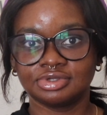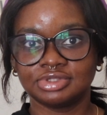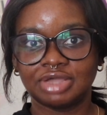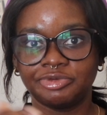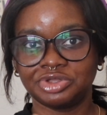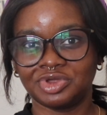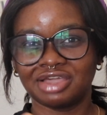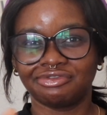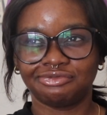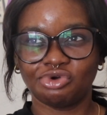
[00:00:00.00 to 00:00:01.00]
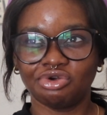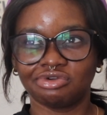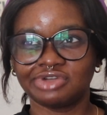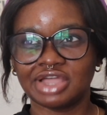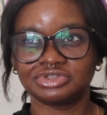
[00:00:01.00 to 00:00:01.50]
There were like 4 or
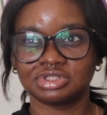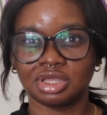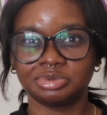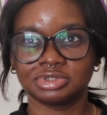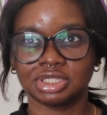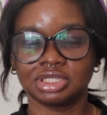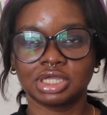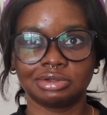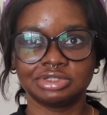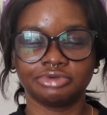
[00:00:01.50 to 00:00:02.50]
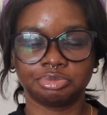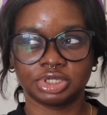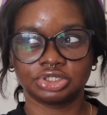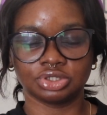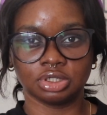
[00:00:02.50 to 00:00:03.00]
5 steps. I think I'll leave a
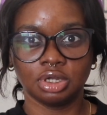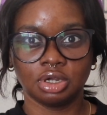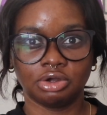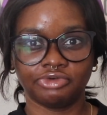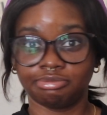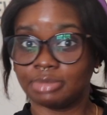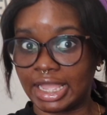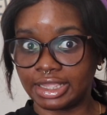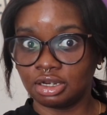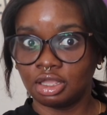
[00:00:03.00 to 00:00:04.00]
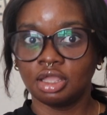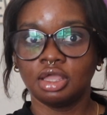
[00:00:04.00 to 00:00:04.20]
picture of mine.